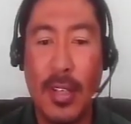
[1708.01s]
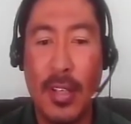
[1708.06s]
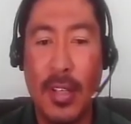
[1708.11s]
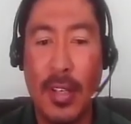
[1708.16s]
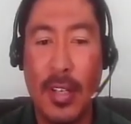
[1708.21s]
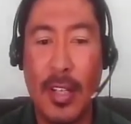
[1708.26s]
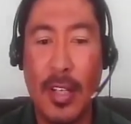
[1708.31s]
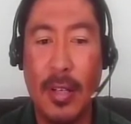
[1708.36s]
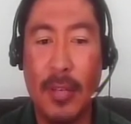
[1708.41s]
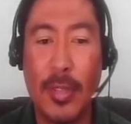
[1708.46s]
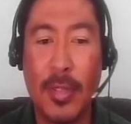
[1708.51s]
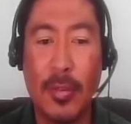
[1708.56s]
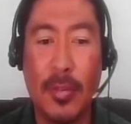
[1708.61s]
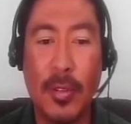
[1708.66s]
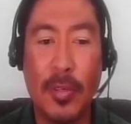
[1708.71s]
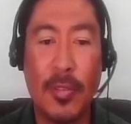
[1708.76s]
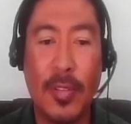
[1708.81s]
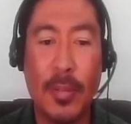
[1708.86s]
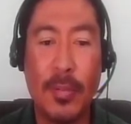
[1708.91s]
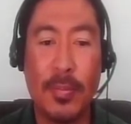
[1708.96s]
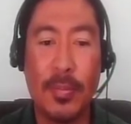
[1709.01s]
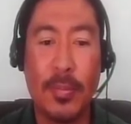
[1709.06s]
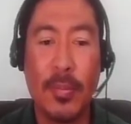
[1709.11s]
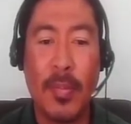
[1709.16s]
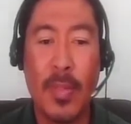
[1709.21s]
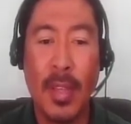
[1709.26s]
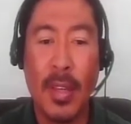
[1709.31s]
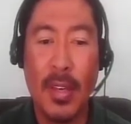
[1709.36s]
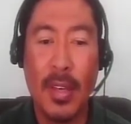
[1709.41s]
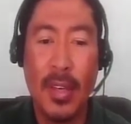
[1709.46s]
um, some of them.
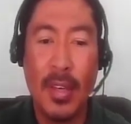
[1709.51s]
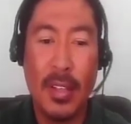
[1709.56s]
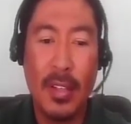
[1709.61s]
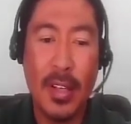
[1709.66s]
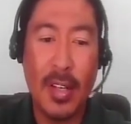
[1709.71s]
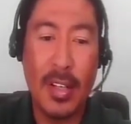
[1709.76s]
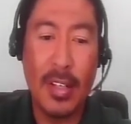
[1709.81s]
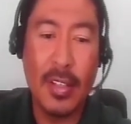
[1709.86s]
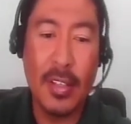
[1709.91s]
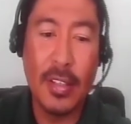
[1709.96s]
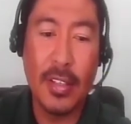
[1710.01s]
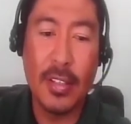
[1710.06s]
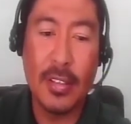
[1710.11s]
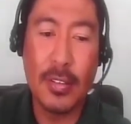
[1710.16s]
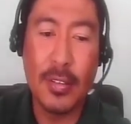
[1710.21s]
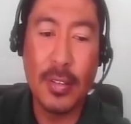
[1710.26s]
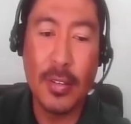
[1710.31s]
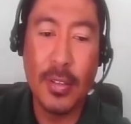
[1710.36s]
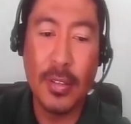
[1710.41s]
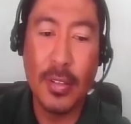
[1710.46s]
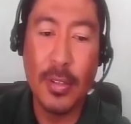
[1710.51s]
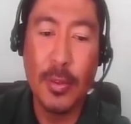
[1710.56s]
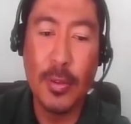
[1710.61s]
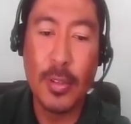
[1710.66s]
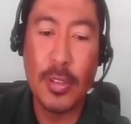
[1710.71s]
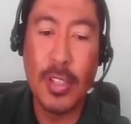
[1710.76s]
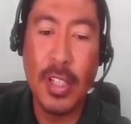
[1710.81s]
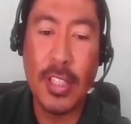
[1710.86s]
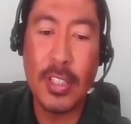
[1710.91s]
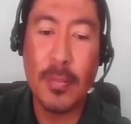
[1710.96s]
Yeah. The other thing is to
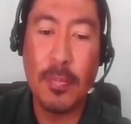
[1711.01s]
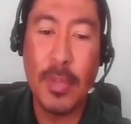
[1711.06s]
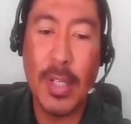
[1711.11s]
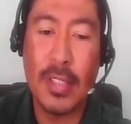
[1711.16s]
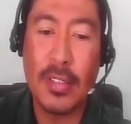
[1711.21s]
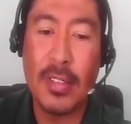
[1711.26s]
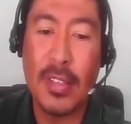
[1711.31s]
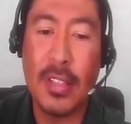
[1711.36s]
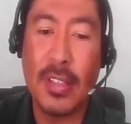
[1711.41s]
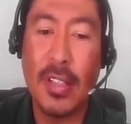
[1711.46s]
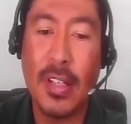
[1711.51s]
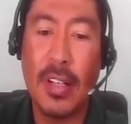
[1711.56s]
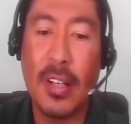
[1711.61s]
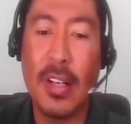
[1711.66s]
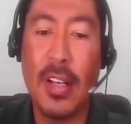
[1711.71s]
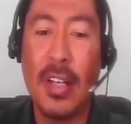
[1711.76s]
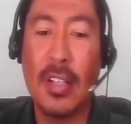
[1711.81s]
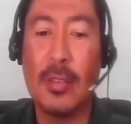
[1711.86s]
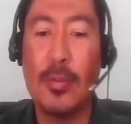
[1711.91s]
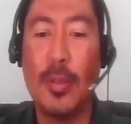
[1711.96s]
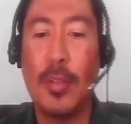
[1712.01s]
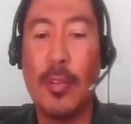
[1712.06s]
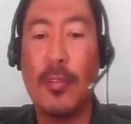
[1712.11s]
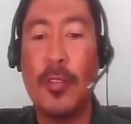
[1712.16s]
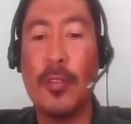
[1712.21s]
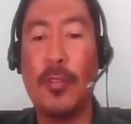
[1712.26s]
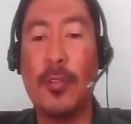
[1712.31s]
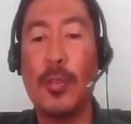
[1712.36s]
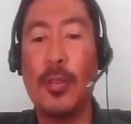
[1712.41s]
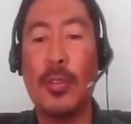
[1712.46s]
use less plastic and glassware
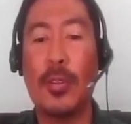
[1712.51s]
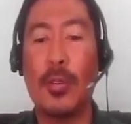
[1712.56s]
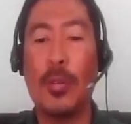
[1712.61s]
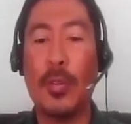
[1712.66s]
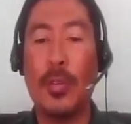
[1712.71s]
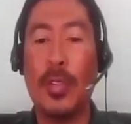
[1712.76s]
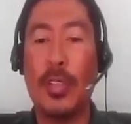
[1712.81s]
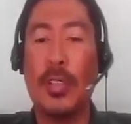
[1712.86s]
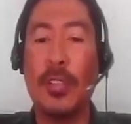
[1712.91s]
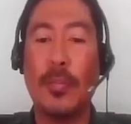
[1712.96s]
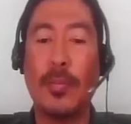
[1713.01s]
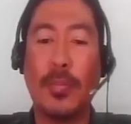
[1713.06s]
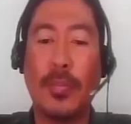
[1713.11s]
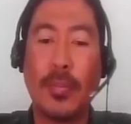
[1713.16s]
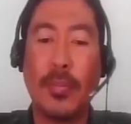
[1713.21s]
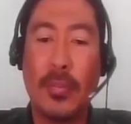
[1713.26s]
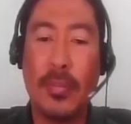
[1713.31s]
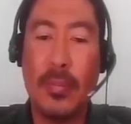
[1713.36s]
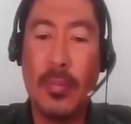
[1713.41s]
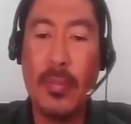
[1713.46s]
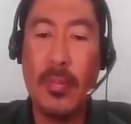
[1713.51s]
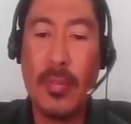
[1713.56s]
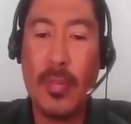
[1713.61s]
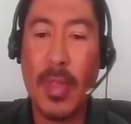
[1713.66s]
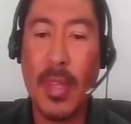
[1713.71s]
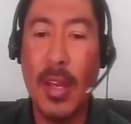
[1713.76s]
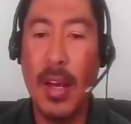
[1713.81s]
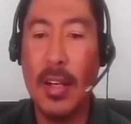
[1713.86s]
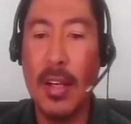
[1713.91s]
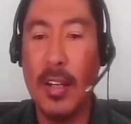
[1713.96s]
for food storage
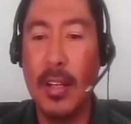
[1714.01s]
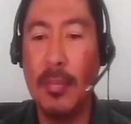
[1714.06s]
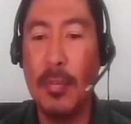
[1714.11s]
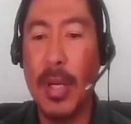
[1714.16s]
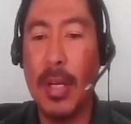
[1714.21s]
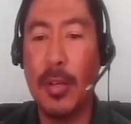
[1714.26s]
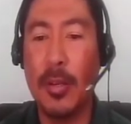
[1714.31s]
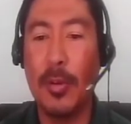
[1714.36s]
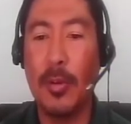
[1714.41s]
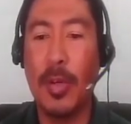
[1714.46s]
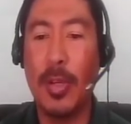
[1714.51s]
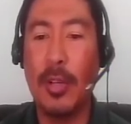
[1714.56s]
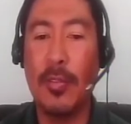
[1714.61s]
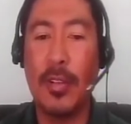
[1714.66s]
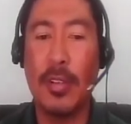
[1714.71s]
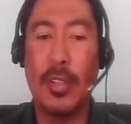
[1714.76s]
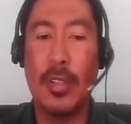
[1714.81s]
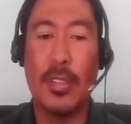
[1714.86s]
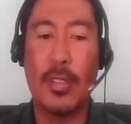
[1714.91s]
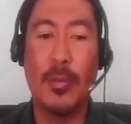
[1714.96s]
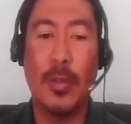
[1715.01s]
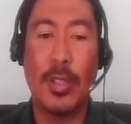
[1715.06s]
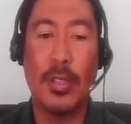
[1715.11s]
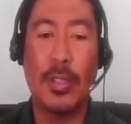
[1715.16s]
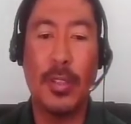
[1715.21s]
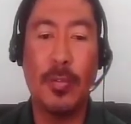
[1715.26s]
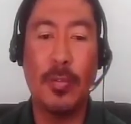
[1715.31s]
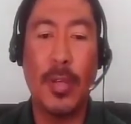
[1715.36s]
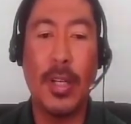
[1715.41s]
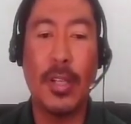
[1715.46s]
and in the microwave or
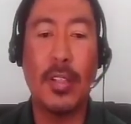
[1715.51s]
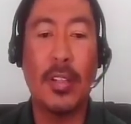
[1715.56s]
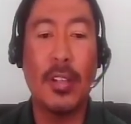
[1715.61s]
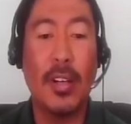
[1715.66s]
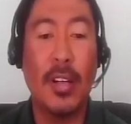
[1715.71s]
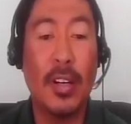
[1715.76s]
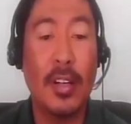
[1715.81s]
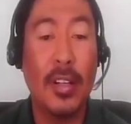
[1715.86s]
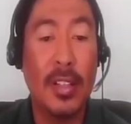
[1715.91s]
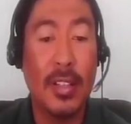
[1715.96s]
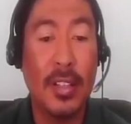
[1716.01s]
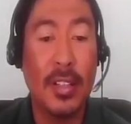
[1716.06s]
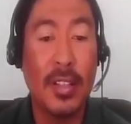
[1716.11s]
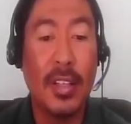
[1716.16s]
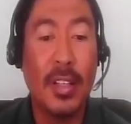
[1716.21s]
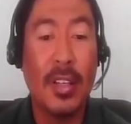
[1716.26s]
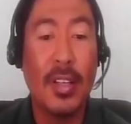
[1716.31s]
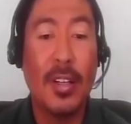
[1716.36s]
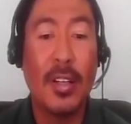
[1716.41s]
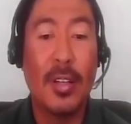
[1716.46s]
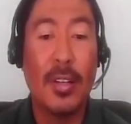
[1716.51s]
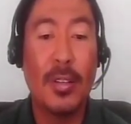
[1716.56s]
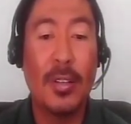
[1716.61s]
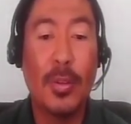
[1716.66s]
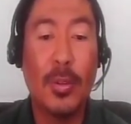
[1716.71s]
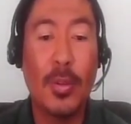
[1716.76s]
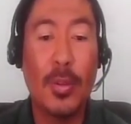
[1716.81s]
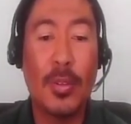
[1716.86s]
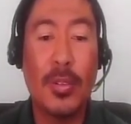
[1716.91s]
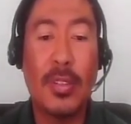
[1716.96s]
dishwasher, particularly
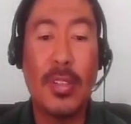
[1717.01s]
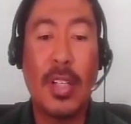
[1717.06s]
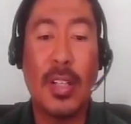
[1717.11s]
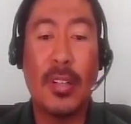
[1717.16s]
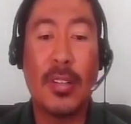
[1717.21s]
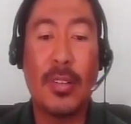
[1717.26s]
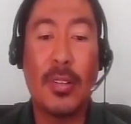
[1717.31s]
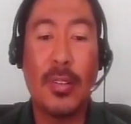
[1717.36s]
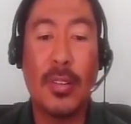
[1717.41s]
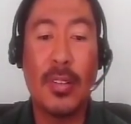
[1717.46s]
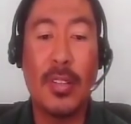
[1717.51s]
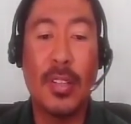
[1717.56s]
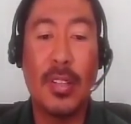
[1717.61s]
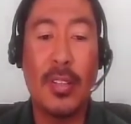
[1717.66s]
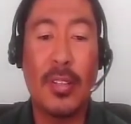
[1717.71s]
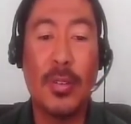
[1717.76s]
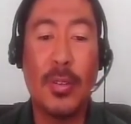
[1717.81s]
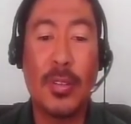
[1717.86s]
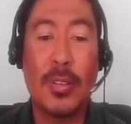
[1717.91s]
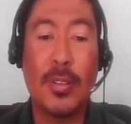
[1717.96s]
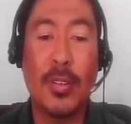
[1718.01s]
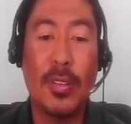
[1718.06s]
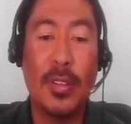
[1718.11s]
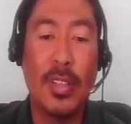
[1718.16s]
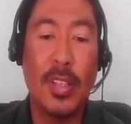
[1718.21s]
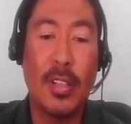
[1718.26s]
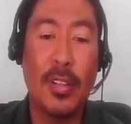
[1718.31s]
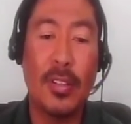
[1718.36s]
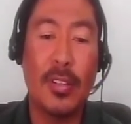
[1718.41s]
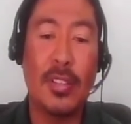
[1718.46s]
those that the, those
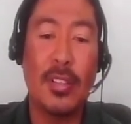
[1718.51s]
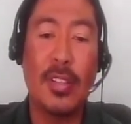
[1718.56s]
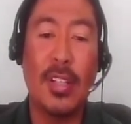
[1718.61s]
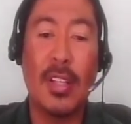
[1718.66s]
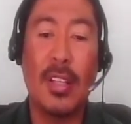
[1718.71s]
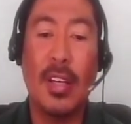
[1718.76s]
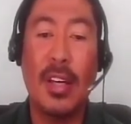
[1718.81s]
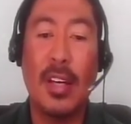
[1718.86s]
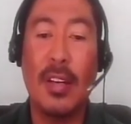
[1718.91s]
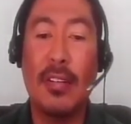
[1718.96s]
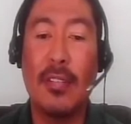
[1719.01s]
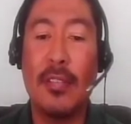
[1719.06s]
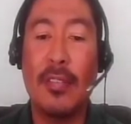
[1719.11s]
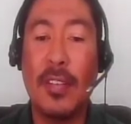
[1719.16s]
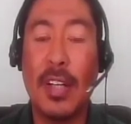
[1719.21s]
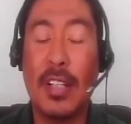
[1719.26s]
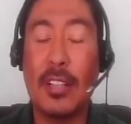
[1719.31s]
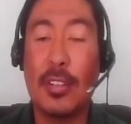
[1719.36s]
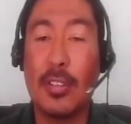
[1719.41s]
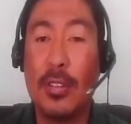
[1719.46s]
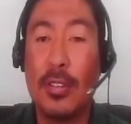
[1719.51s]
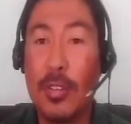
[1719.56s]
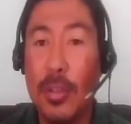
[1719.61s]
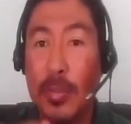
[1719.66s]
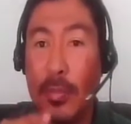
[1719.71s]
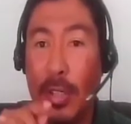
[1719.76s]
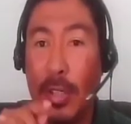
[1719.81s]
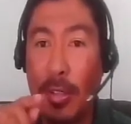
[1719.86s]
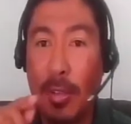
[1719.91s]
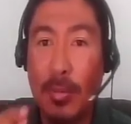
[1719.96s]
containers that have at
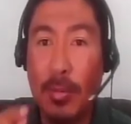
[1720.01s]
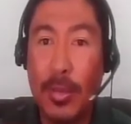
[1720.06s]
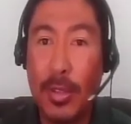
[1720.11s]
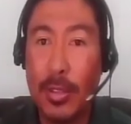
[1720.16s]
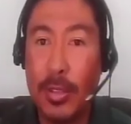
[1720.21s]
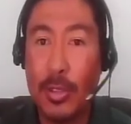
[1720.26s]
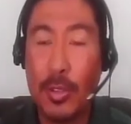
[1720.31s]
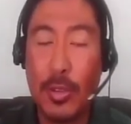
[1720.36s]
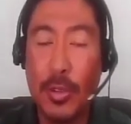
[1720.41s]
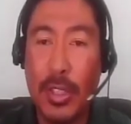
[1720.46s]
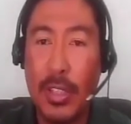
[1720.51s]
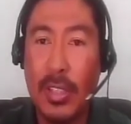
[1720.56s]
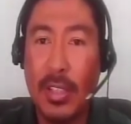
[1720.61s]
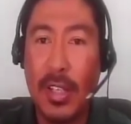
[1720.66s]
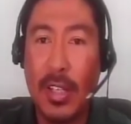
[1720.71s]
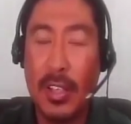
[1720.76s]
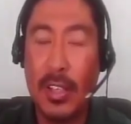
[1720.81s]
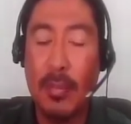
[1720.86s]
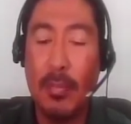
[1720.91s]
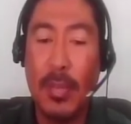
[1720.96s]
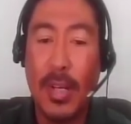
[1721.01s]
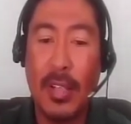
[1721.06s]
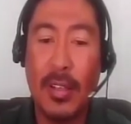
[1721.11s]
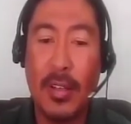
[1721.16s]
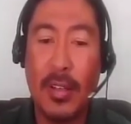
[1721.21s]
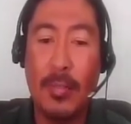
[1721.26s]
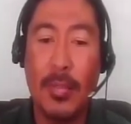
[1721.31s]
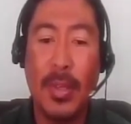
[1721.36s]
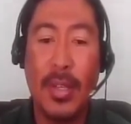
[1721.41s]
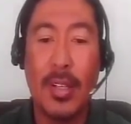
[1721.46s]
no, the number three at the bottom,